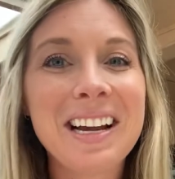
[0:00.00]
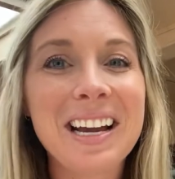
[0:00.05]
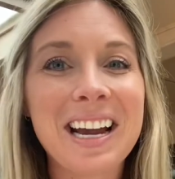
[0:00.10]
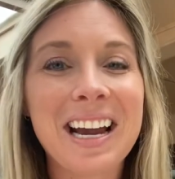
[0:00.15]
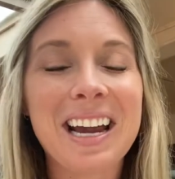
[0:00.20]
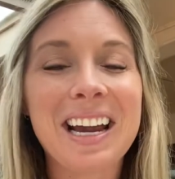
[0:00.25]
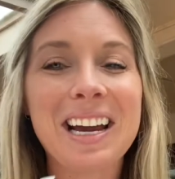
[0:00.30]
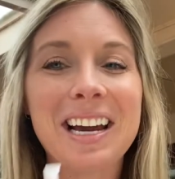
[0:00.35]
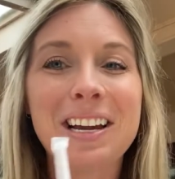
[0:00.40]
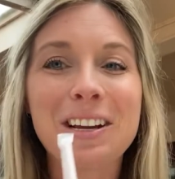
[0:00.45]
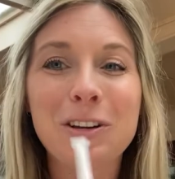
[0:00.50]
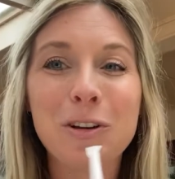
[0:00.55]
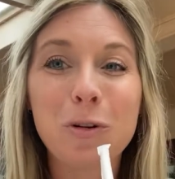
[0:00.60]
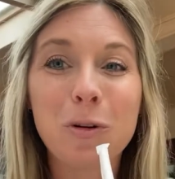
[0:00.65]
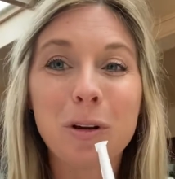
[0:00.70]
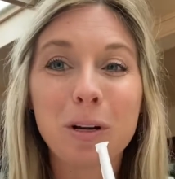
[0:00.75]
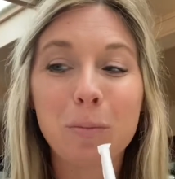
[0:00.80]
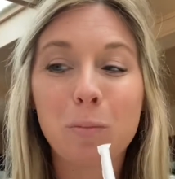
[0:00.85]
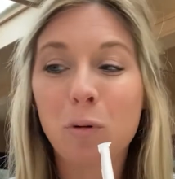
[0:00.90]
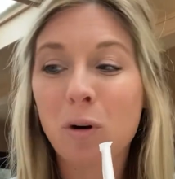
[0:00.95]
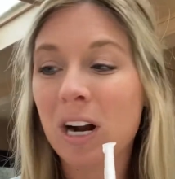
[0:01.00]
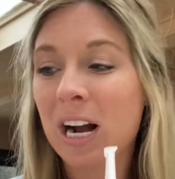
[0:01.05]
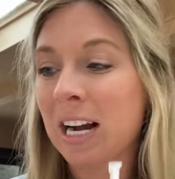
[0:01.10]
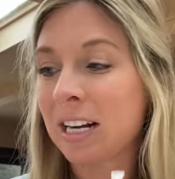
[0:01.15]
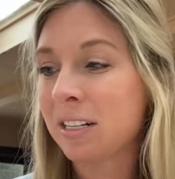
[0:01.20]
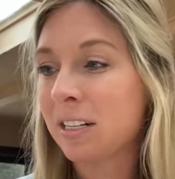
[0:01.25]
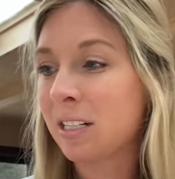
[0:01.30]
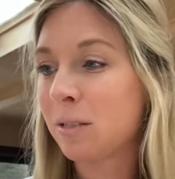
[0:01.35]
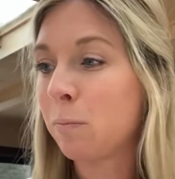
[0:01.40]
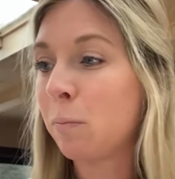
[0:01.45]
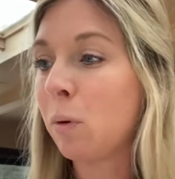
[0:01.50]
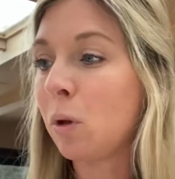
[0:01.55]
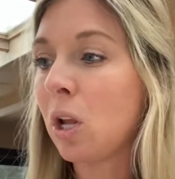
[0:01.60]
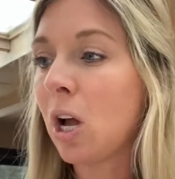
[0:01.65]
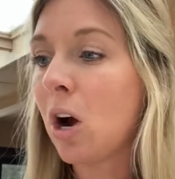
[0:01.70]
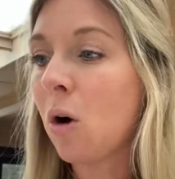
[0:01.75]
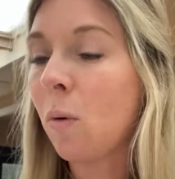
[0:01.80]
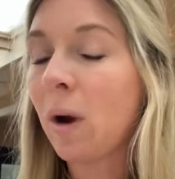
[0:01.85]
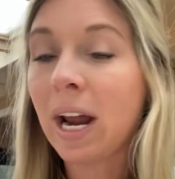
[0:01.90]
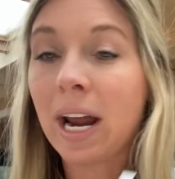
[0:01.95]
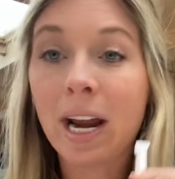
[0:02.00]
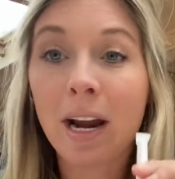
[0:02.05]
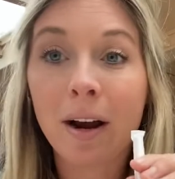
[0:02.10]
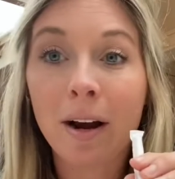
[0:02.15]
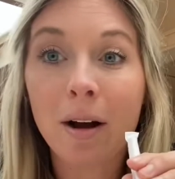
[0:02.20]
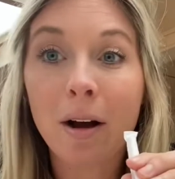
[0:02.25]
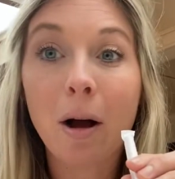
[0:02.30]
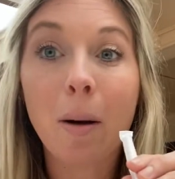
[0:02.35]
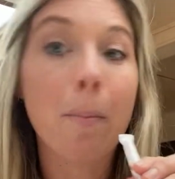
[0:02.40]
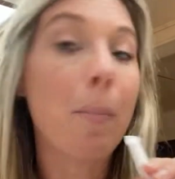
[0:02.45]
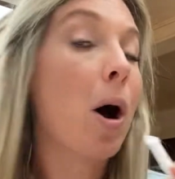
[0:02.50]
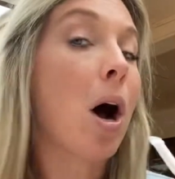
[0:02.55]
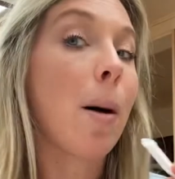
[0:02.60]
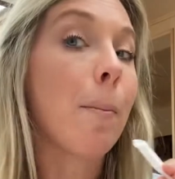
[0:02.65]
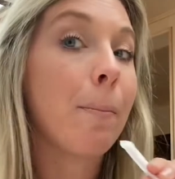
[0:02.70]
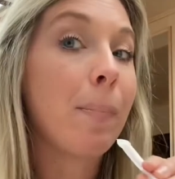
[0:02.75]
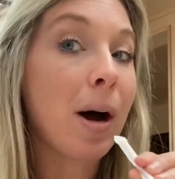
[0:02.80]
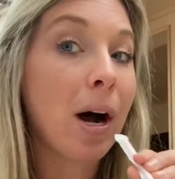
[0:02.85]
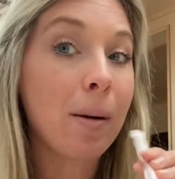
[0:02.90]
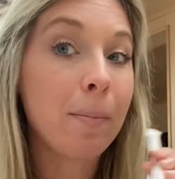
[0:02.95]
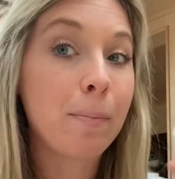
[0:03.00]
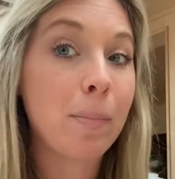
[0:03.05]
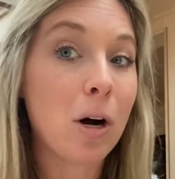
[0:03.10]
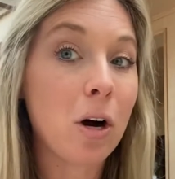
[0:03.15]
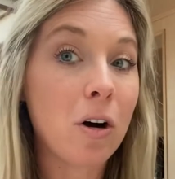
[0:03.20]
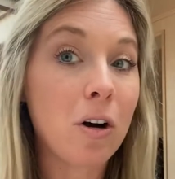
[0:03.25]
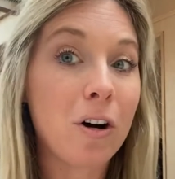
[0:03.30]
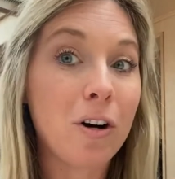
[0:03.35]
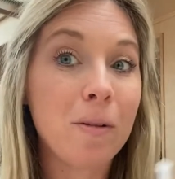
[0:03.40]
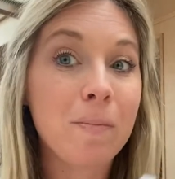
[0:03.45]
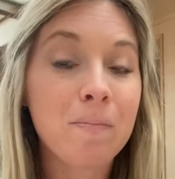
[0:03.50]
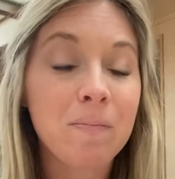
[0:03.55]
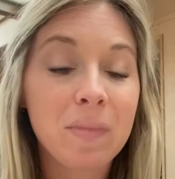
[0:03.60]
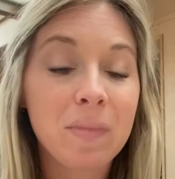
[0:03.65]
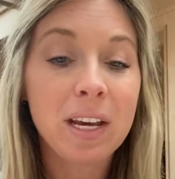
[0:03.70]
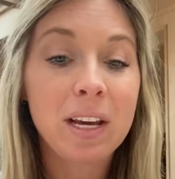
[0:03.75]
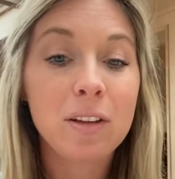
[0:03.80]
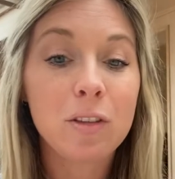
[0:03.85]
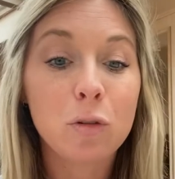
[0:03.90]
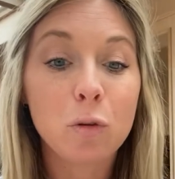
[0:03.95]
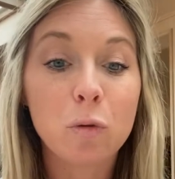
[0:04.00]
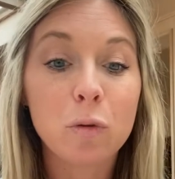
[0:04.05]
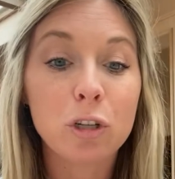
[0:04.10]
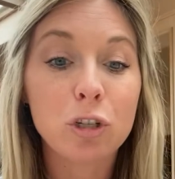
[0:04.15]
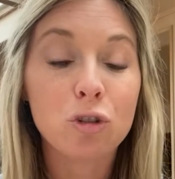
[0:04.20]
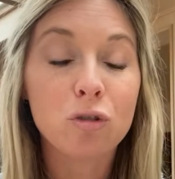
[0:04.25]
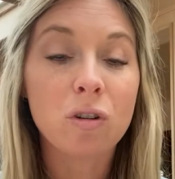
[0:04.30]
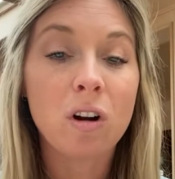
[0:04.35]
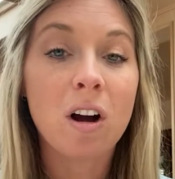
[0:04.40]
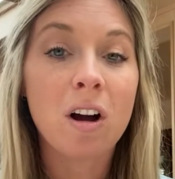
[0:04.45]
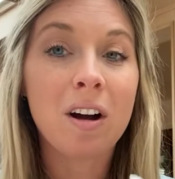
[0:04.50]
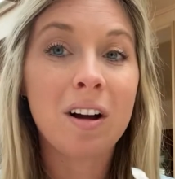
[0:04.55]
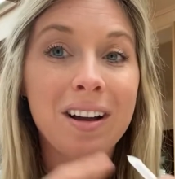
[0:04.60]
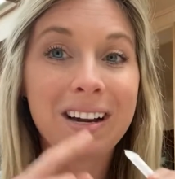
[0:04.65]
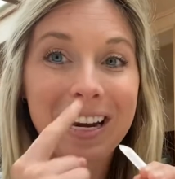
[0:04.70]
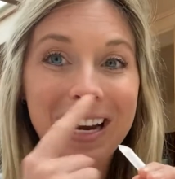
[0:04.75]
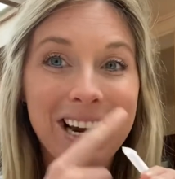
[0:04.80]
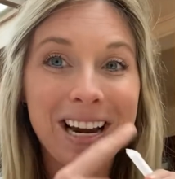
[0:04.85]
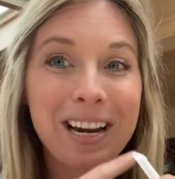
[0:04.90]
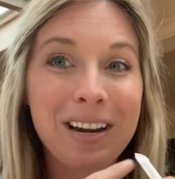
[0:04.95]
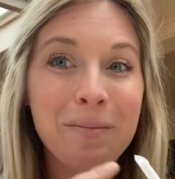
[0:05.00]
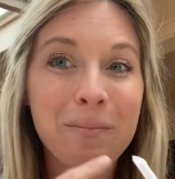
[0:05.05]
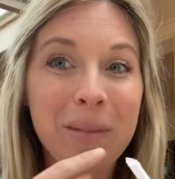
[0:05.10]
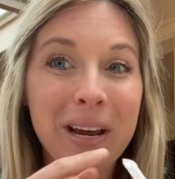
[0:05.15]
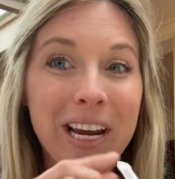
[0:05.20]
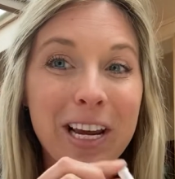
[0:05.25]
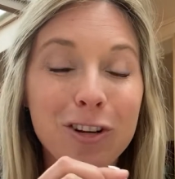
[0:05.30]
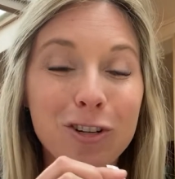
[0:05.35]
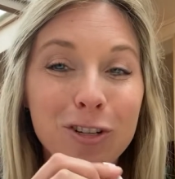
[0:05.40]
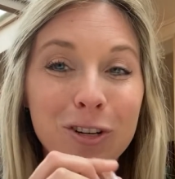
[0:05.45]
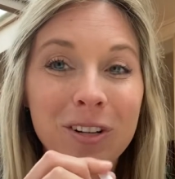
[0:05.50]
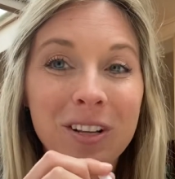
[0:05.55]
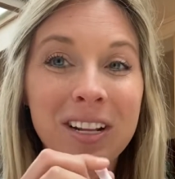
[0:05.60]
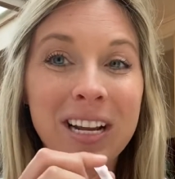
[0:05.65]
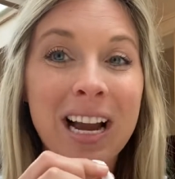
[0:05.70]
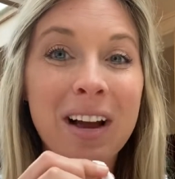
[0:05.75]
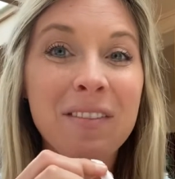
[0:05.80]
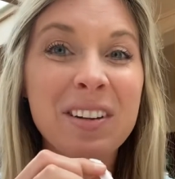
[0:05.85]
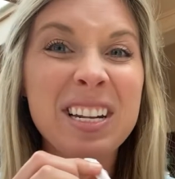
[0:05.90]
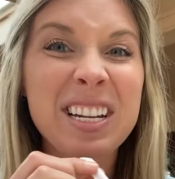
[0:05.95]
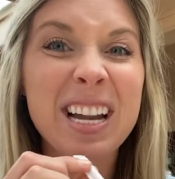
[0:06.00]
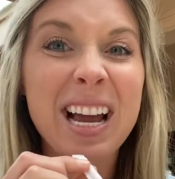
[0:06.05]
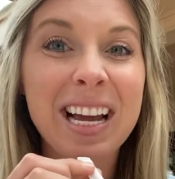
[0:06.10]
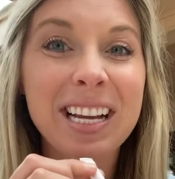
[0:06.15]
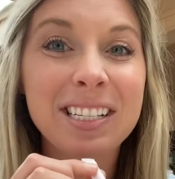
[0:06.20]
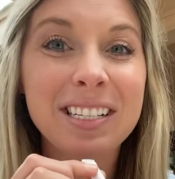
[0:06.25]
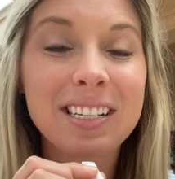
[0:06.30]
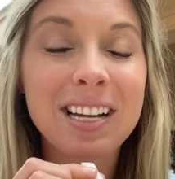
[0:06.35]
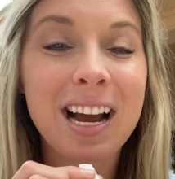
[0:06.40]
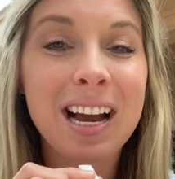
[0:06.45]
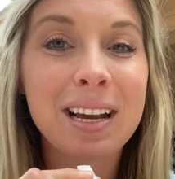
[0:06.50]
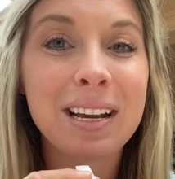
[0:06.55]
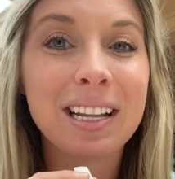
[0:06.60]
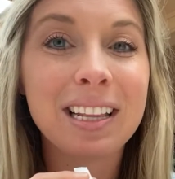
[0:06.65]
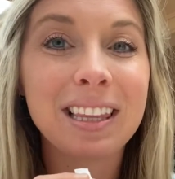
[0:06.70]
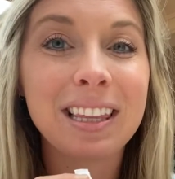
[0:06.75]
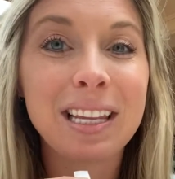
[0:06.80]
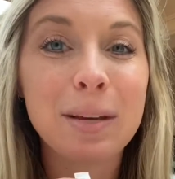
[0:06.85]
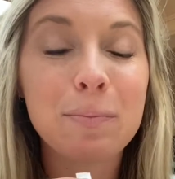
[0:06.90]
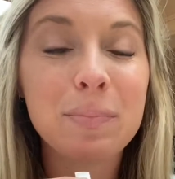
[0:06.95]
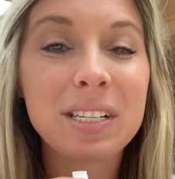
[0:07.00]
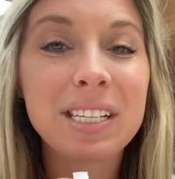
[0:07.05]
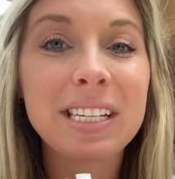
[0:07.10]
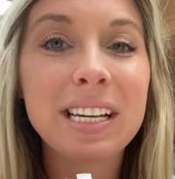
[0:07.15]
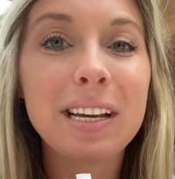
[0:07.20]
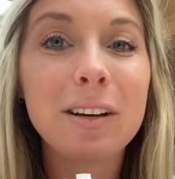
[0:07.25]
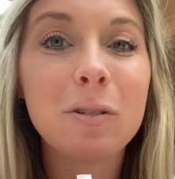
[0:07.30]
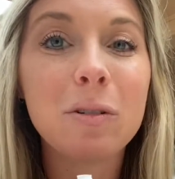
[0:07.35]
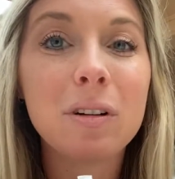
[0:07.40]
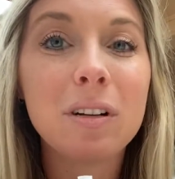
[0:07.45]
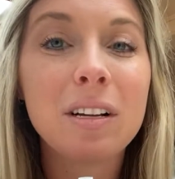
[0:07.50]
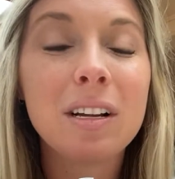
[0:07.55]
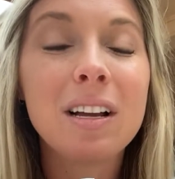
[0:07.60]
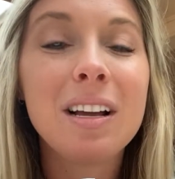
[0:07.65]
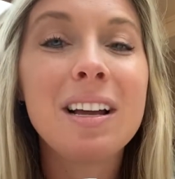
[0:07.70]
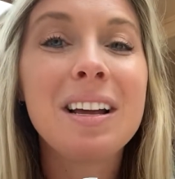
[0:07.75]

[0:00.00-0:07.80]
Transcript: And you could practice blowing a pom-pom ball through the straw and making sure that they have a nice tight lip seal.